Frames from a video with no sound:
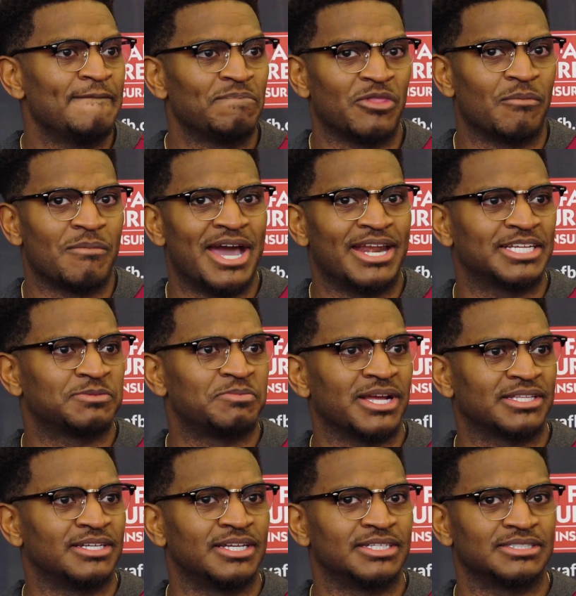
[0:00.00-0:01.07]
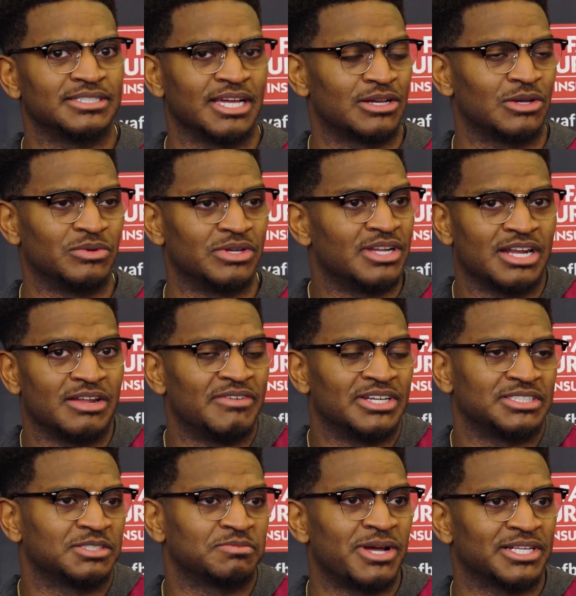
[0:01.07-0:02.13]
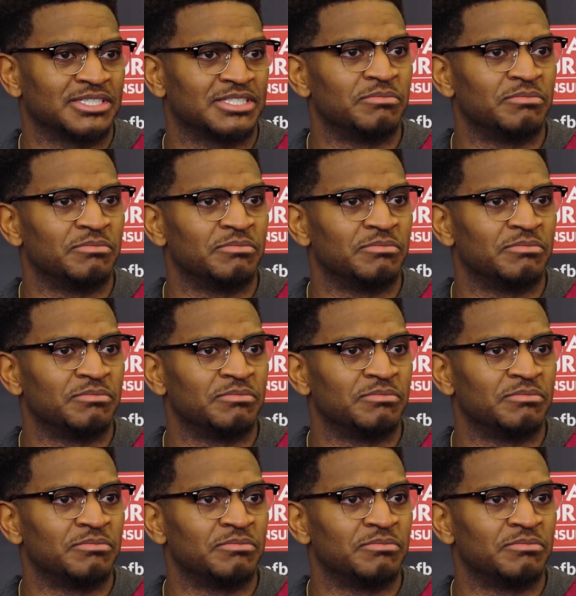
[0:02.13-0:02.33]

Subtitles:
Nobody expected us, including none of us expected